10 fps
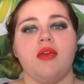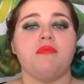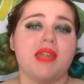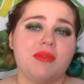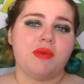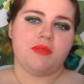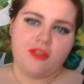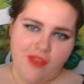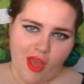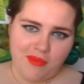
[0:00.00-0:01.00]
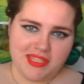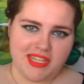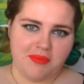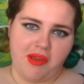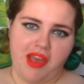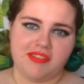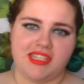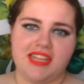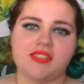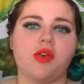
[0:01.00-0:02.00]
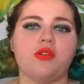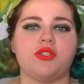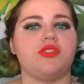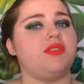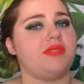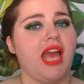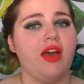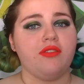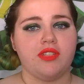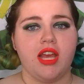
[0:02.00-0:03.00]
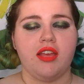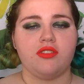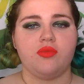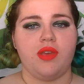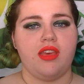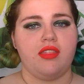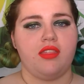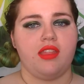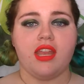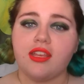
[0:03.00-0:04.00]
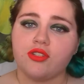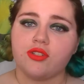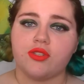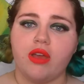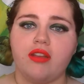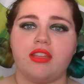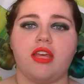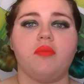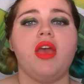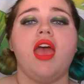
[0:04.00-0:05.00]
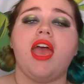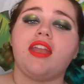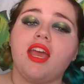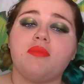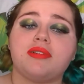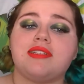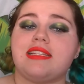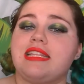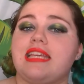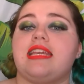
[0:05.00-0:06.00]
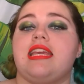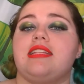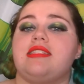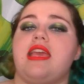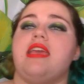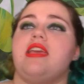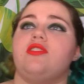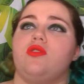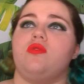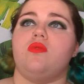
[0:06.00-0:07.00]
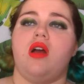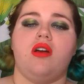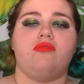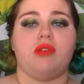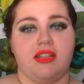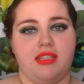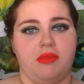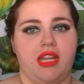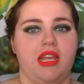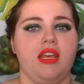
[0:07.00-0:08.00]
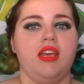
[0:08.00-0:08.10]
Many people have commented about how today's culture seems out of touch with the nature surrounding them, and I personally think it's an issue of proximity.